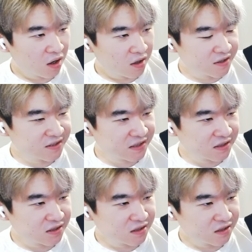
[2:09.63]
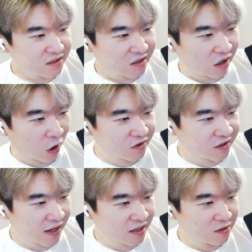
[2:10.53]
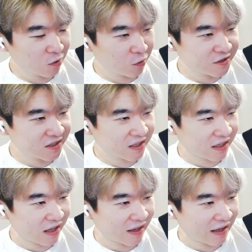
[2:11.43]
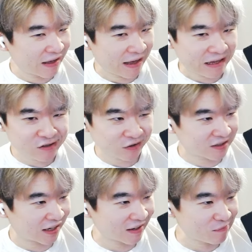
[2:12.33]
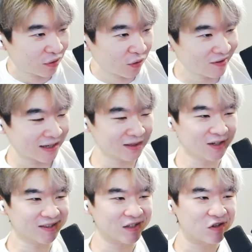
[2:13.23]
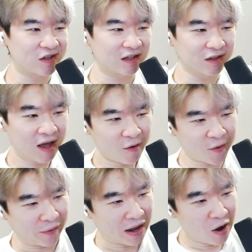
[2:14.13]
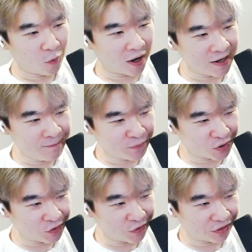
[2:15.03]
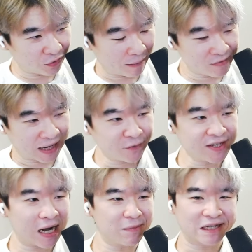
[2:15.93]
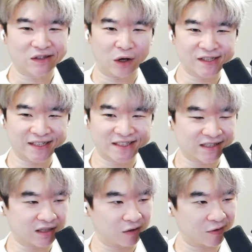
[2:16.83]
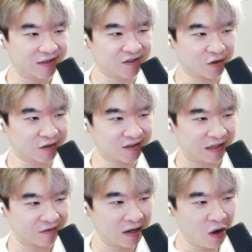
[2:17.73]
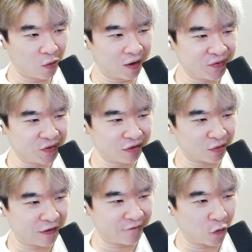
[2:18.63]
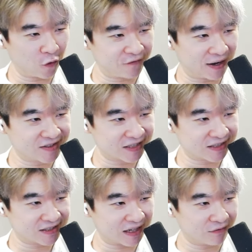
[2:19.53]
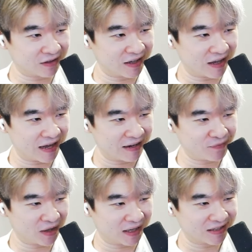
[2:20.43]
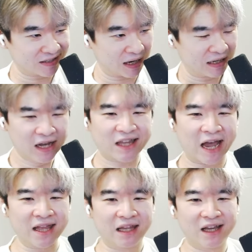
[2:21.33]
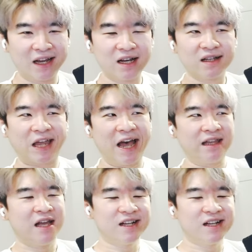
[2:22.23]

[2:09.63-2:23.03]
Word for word: Is this our tech? Or is this like Angel Tech, bro? Like, look at this shit. Wait. 1, 2, 3. I'm counting how many dots exist here, right? Circle things, right? 1, 2, 3, 4, 5, 6, 7, 8, 9, 10. 10! 10!